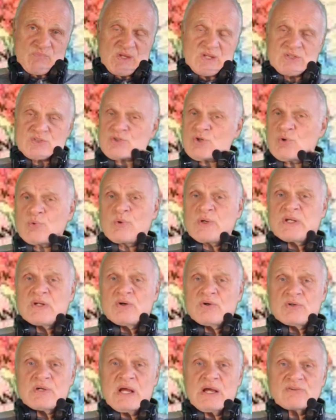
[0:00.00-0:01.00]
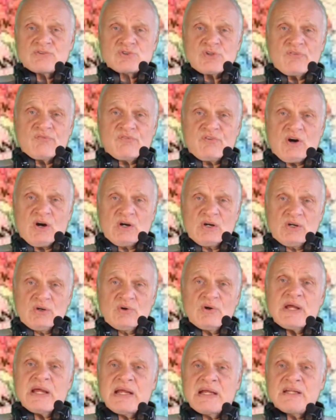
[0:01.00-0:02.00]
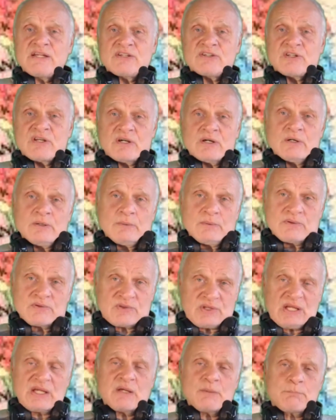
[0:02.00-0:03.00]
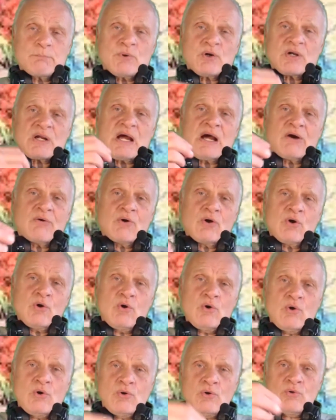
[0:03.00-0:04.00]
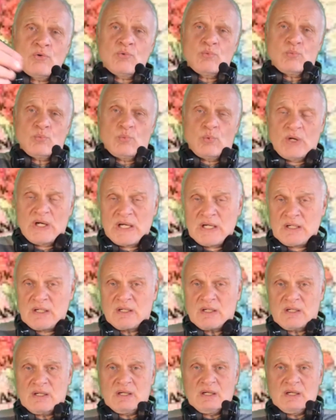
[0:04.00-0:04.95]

So we don't have to follow anything but our own will.